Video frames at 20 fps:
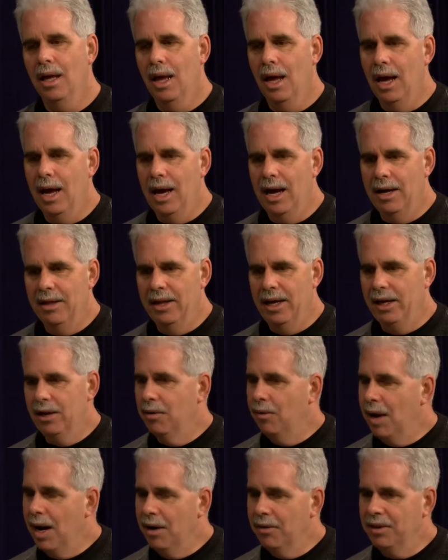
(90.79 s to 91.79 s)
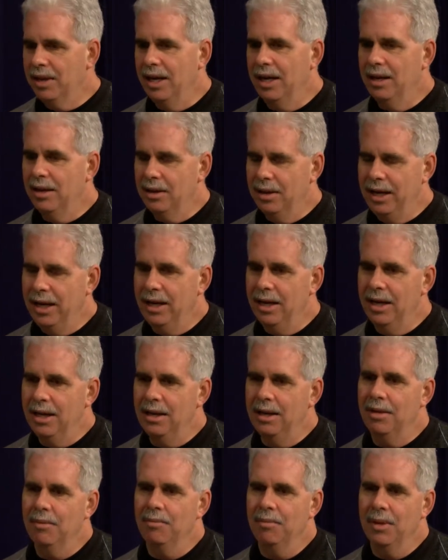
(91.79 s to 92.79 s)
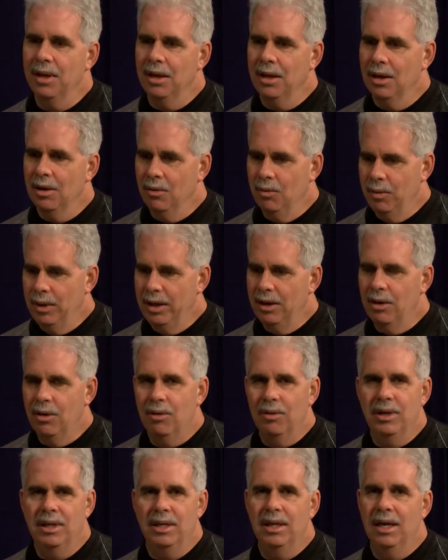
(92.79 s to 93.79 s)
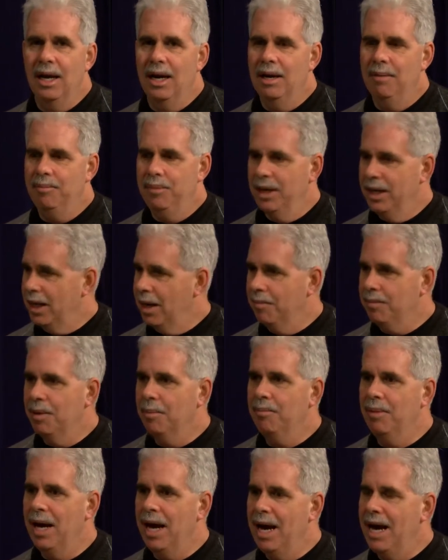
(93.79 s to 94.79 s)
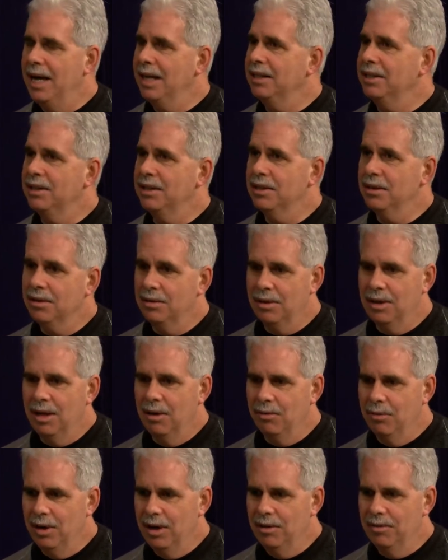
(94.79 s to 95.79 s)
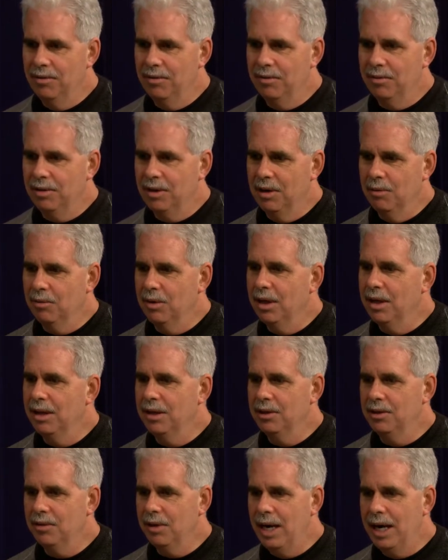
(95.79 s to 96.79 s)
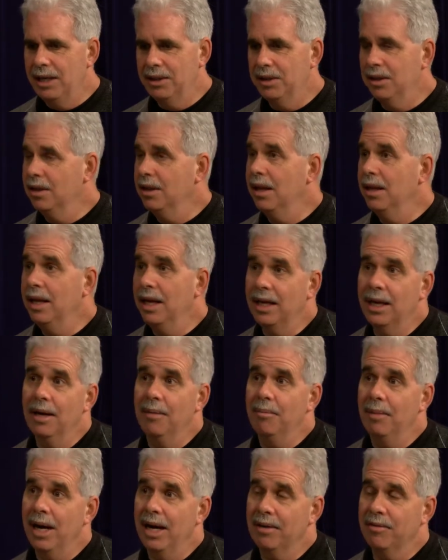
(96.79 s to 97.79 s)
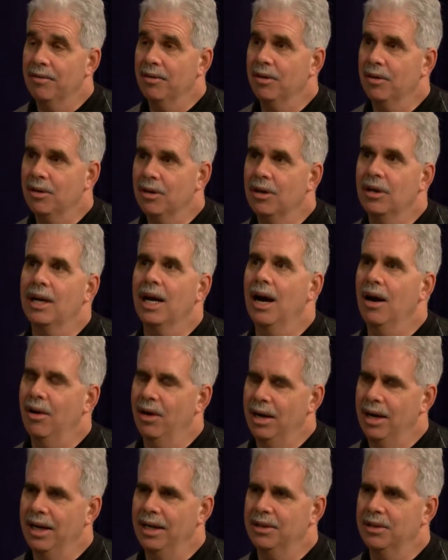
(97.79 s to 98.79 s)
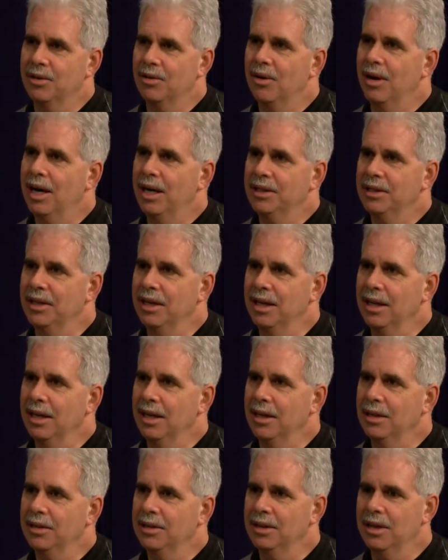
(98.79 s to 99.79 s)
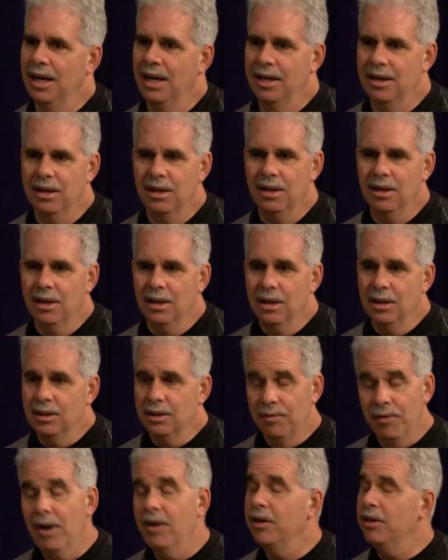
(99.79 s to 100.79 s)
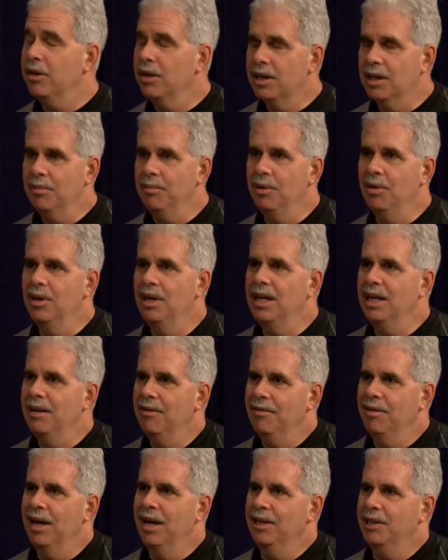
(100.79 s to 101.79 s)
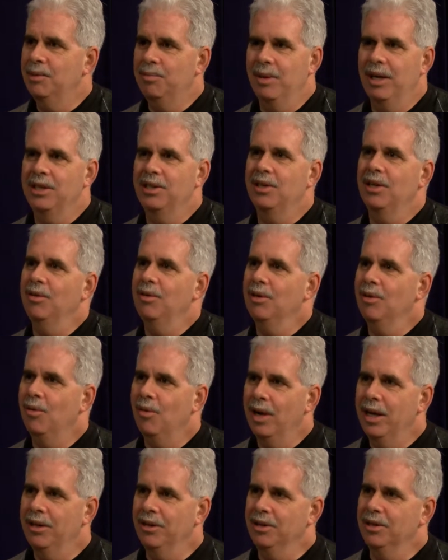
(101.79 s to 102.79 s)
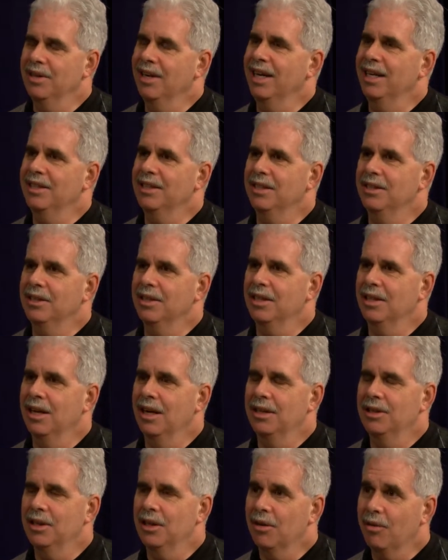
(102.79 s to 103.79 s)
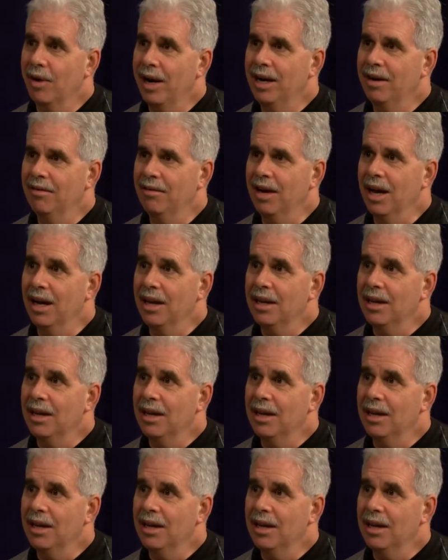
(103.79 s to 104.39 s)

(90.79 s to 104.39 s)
Uh, they go out, they clean it. We go and uh, pick up the bags, get rid of get rid of the trash, and then they come back for a cookout at Heights Crossing. And it's uh, it's a very good community event, especially when the weather's nice. It's a it's a great event.